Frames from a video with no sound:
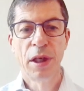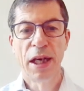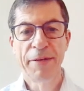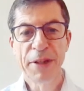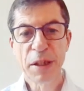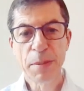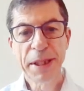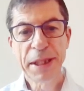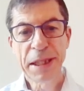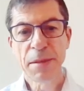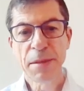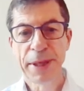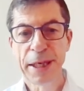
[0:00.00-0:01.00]
After
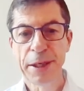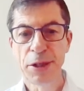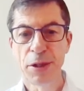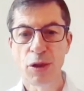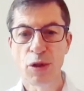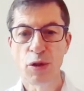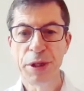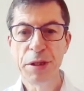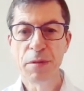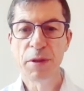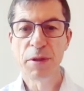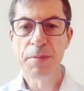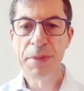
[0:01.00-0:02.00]
splitting the patients
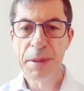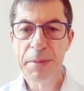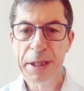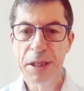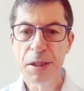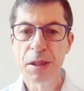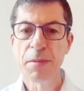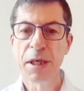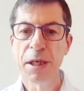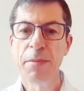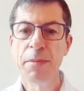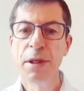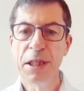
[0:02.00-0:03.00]
treated with
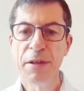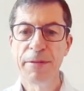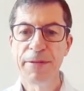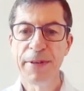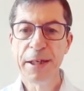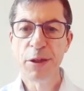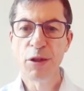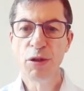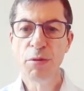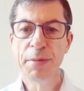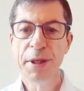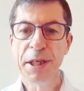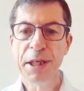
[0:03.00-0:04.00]
Bimekizumab in the phase
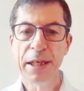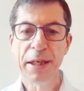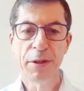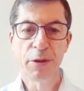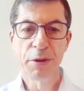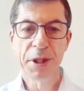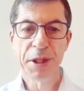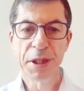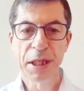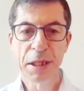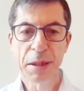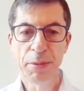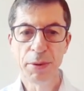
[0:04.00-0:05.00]
2b and 3
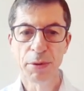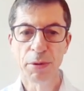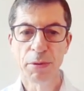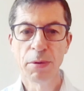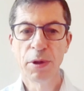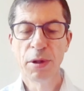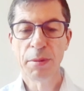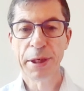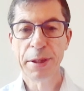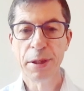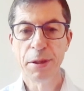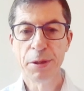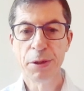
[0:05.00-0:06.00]
study pool by
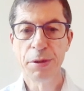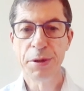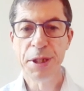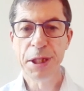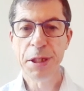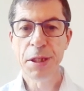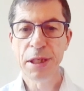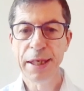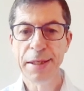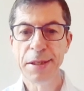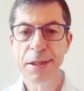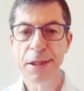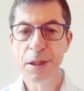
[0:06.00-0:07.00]
those who did
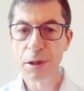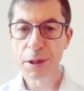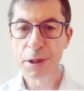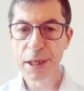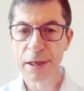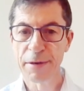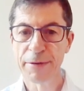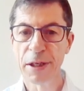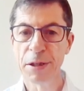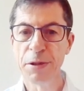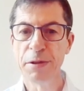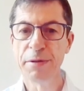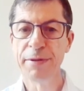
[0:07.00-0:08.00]
and did not have
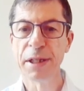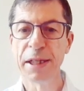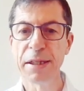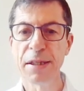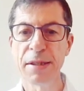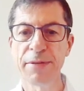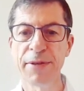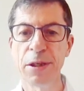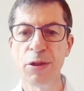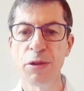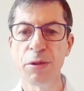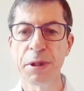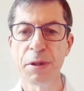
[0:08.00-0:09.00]
a uveitis
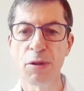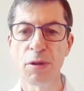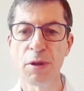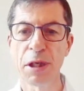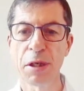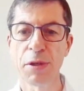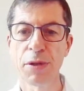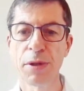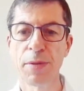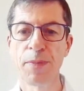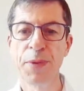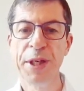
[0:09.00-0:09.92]
event during the trials,